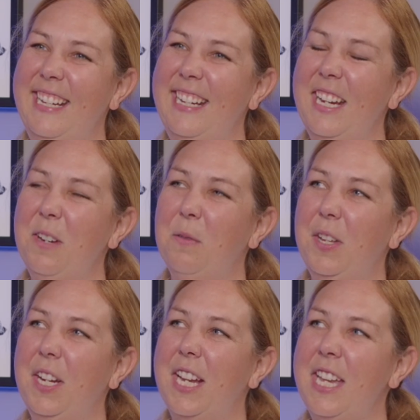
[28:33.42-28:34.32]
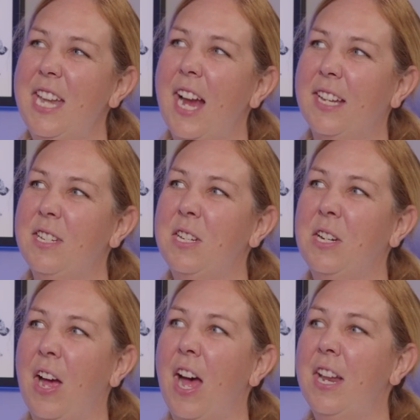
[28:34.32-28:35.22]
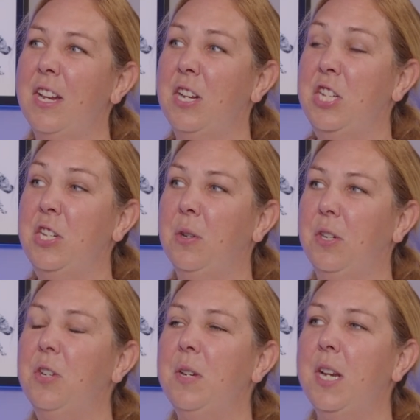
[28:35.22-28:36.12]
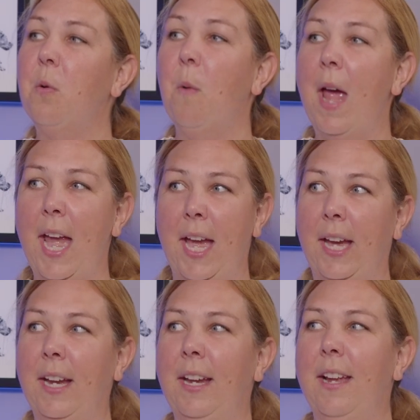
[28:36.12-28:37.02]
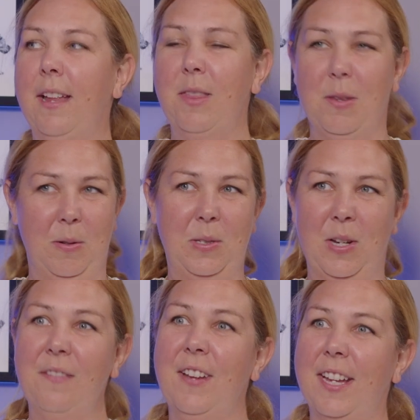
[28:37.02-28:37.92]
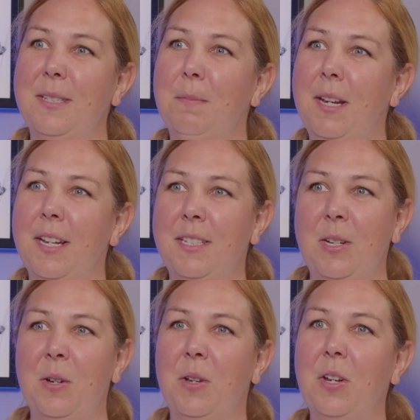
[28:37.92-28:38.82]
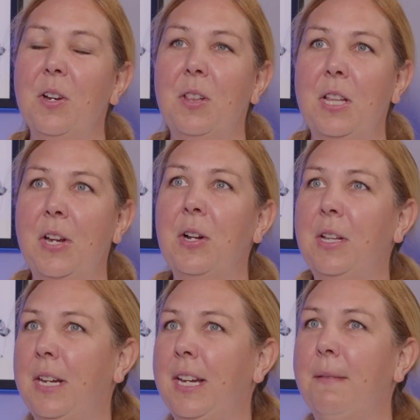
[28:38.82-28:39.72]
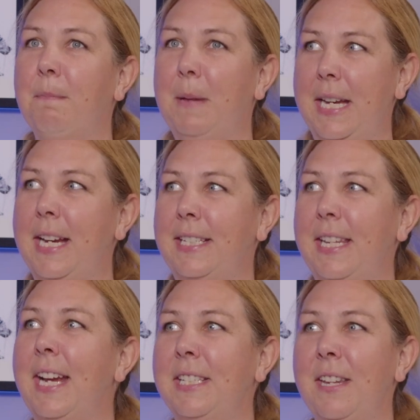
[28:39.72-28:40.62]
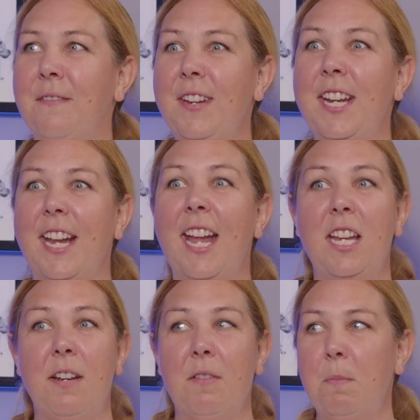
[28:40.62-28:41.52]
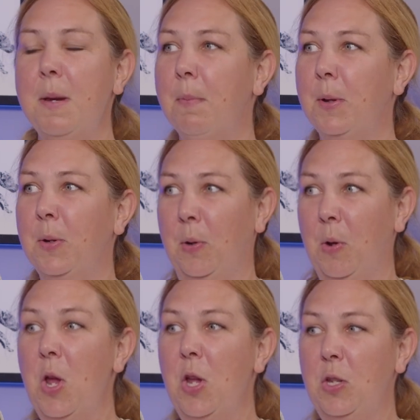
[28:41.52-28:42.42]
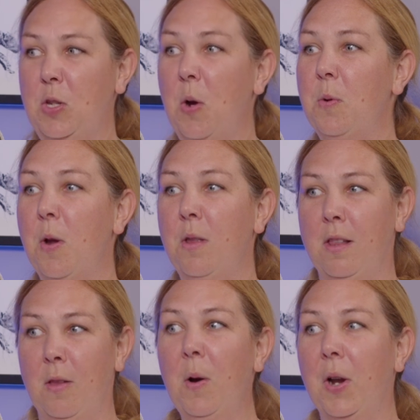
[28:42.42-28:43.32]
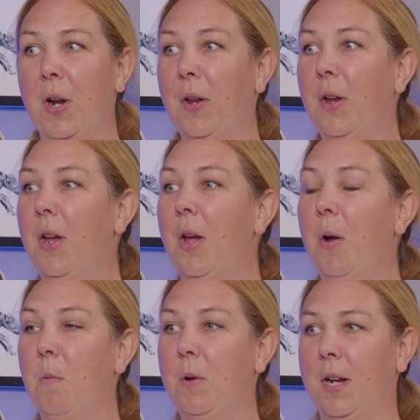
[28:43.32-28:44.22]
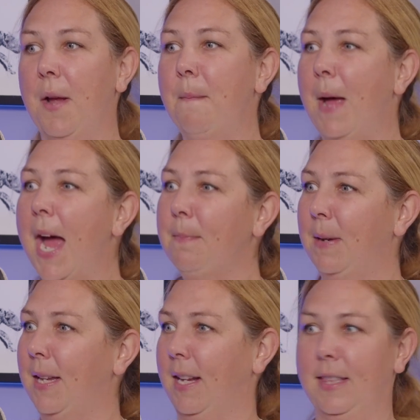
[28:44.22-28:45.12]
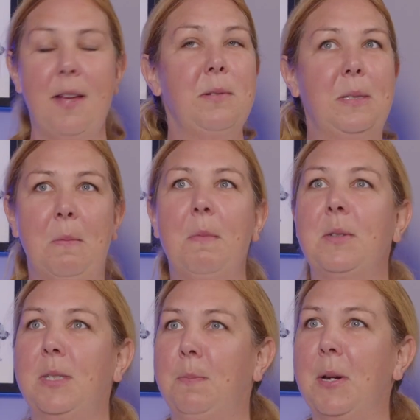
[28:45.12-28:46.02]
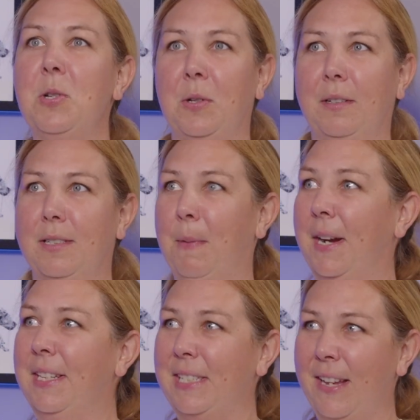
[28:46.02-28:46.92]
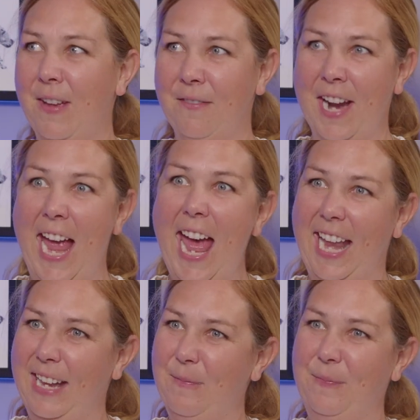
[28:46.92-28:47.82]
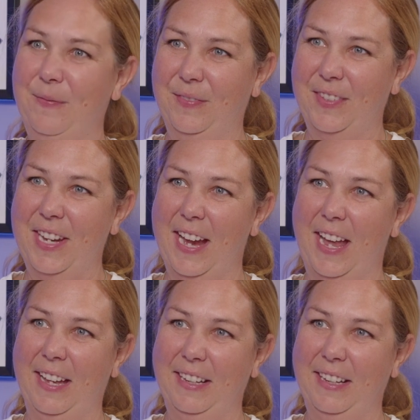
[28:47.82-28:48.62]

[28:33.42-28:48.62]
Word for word: Yeah, you really connect to God in a u- unique way through service because right. you're you're literally being his hands and feet and even people who don't know the Lord will come back being like that was the most spiritual experience I've ever had. Right. Yeah.